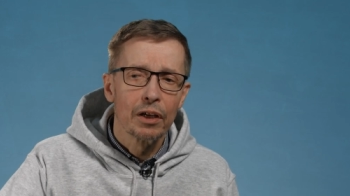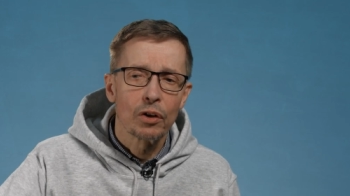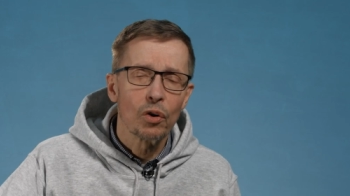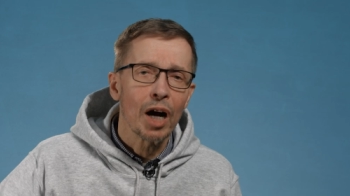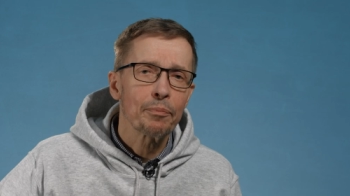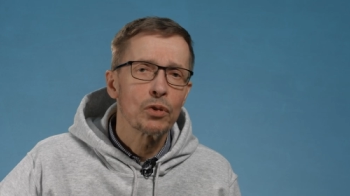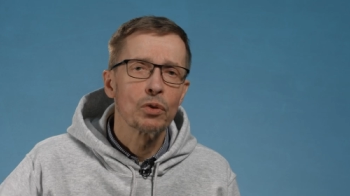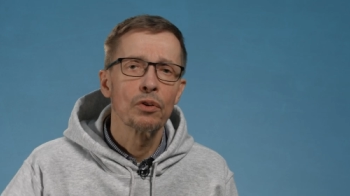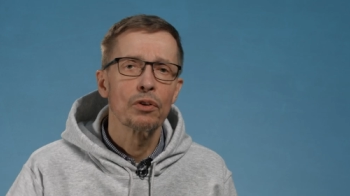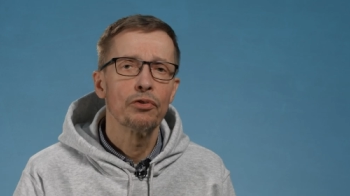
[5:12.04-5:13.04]
go up
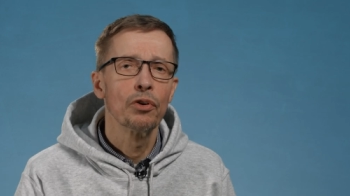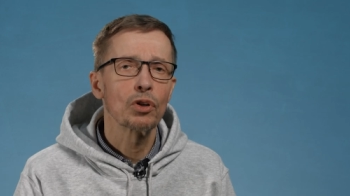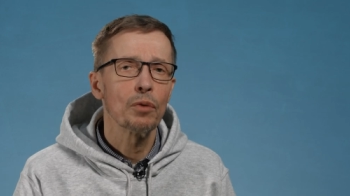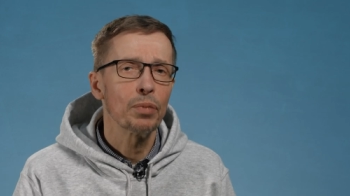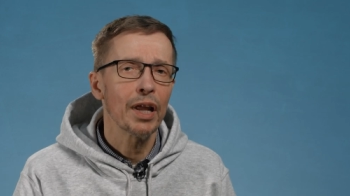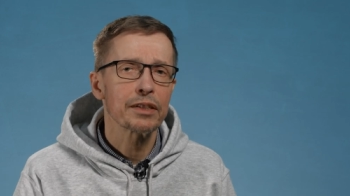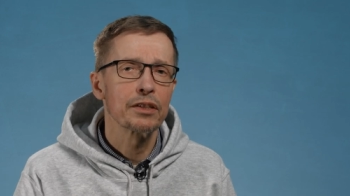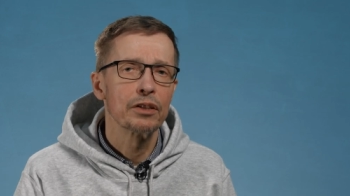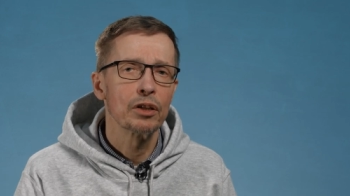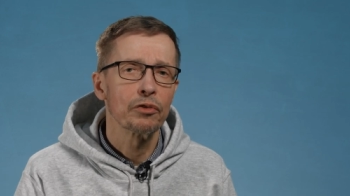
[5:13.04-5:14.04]
to a full
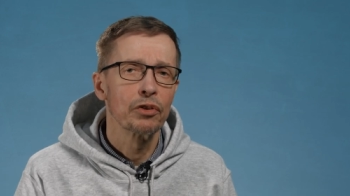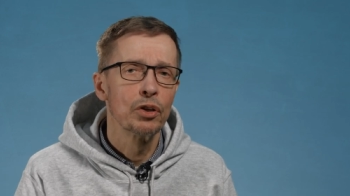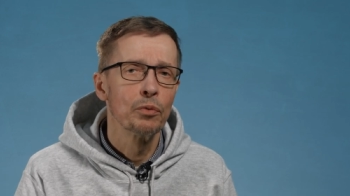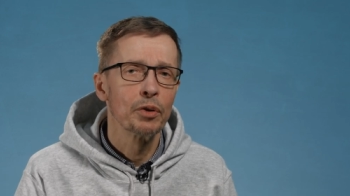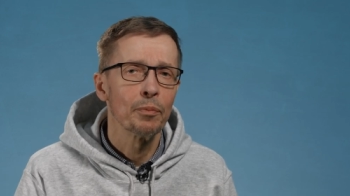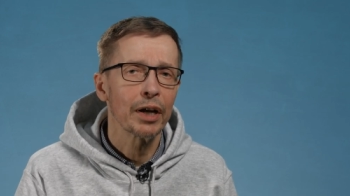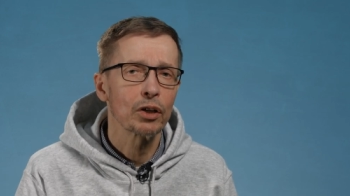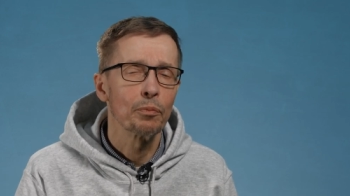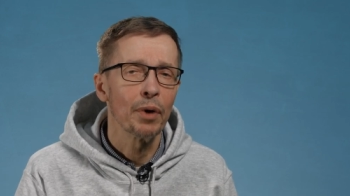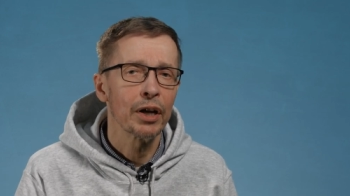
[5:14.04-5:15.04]
complexity of a human
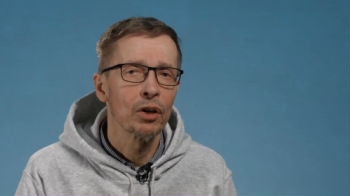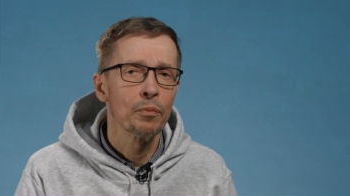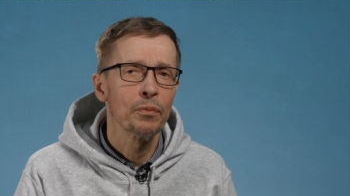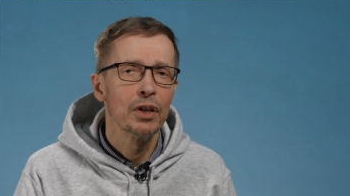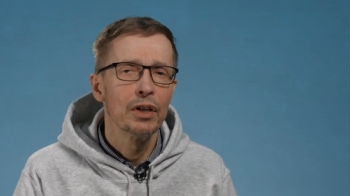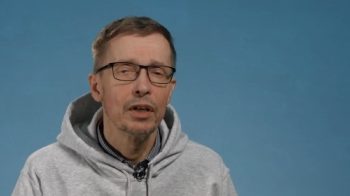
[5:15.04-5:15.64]
microbiome